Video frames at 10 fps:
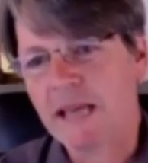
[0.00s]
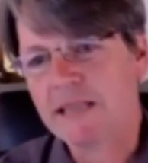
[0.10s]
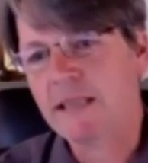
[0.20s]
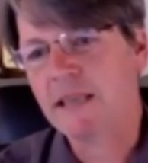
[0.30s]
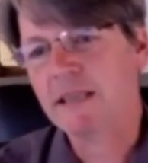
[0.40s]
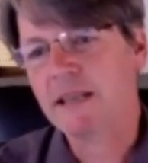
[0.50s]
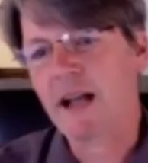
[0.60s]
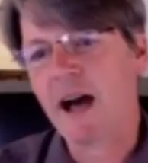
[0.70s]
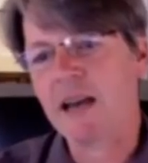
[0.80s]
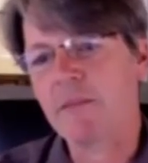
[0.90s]
But that's then the
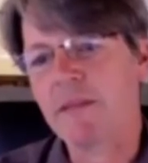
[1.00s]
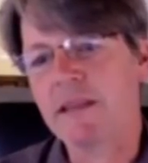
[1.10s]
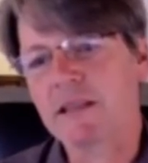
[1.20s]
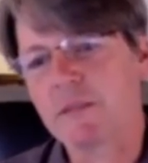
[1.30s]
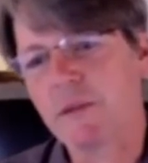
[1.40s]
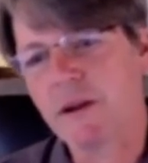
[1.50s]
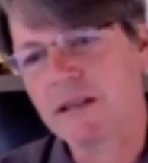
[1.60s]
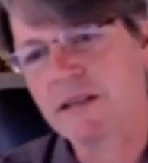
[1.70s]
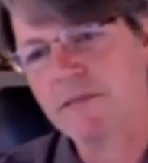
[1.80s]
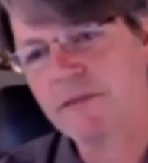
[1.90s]
dichotomy, the
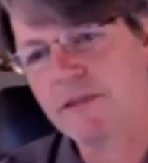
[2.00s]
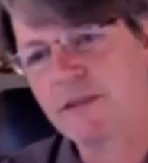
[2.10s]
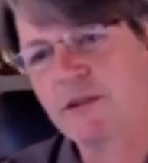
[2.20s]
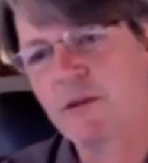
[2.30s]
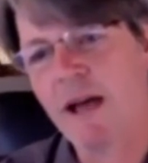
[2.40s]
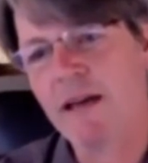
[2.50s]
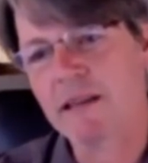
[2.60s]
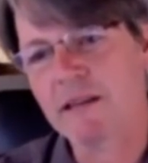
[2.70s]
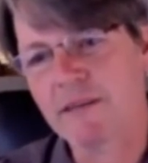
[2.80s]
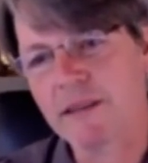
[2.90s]
experience of
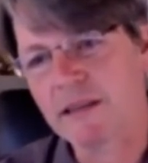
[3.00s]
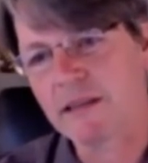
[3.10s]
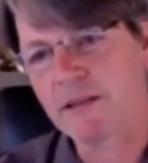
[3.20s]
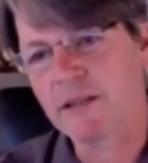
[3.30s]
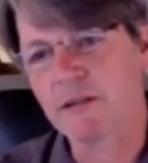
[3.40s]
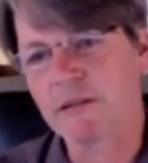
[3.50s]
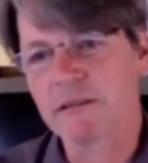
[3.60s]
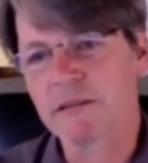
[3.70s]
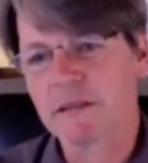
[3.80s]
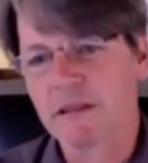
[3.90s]
duality for the
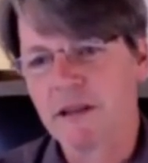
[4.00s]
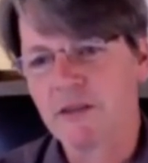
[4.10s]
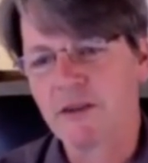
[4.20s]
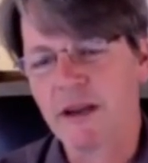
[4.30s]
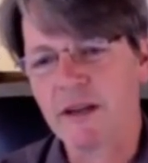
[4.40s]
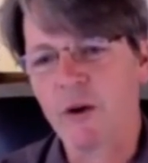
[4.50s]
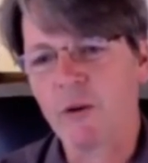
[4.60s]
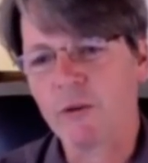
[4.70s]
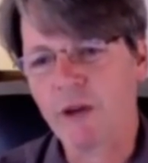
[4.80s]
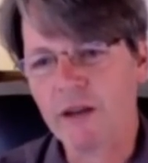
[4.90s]
individual. Trying to
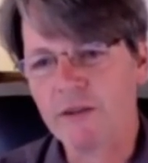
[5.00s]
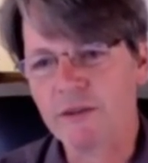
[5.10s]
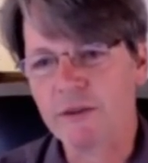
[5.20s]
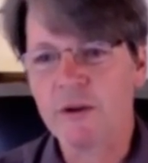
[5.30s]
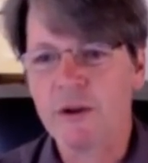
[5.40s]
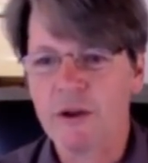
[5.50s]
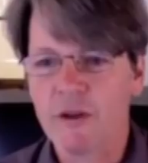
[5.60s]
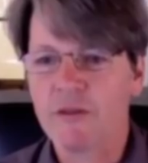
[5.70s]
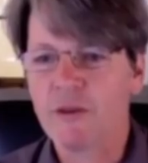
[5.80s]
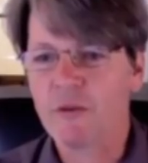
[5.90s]
hold on to
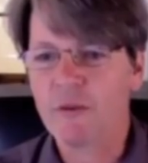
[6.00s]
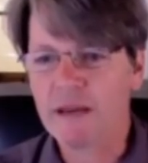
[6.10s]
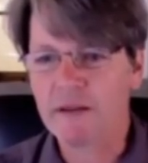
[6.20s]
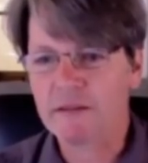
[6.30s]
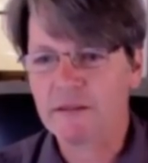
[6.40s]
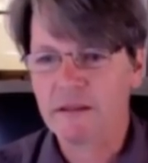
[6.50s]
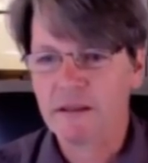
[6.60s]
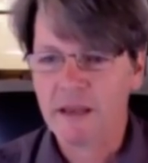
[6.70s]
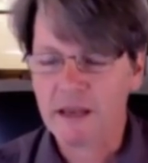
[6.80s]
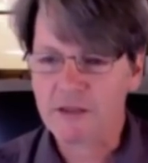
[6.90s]
the real
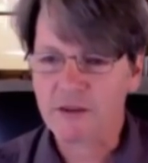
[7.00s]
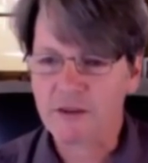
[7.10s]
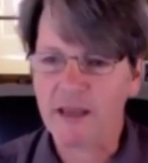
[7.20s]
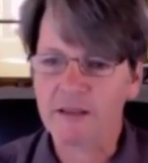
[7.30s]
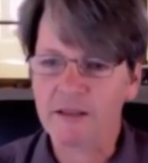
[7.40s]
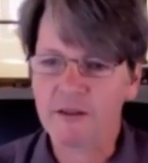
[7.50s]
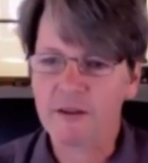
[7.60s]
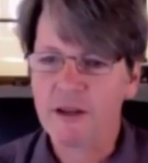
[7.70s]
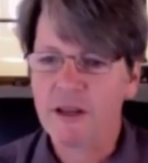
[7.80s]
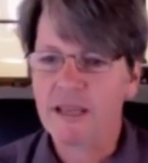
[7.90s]
and trying
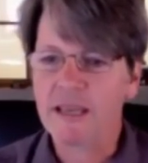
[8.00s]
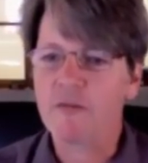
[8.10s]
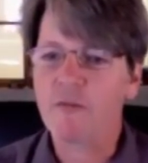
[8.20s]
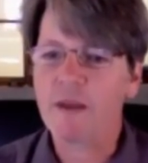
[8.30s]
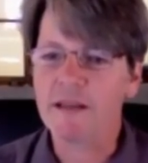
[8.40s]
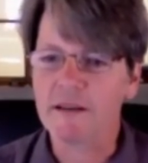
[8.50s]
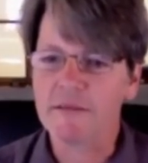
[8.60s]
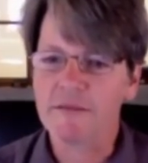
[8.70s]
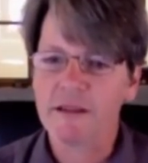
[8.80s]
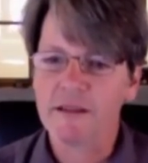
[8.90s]
to get rid
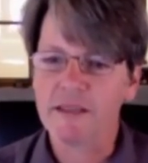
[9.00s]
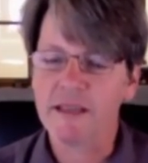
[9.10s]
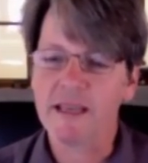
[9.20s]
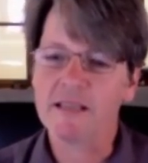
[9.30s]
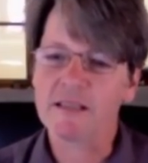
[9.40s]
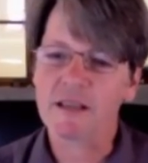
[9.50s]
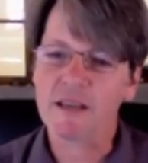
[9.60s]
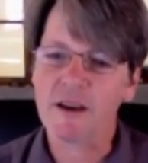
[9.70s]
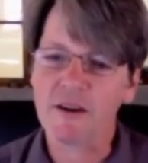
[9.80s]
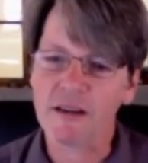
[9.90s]
of the
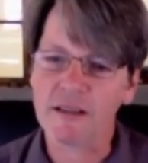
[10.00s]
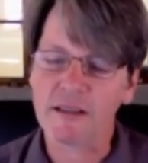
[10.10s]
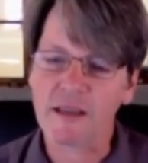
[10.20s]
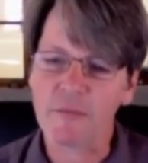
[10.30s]
insecurity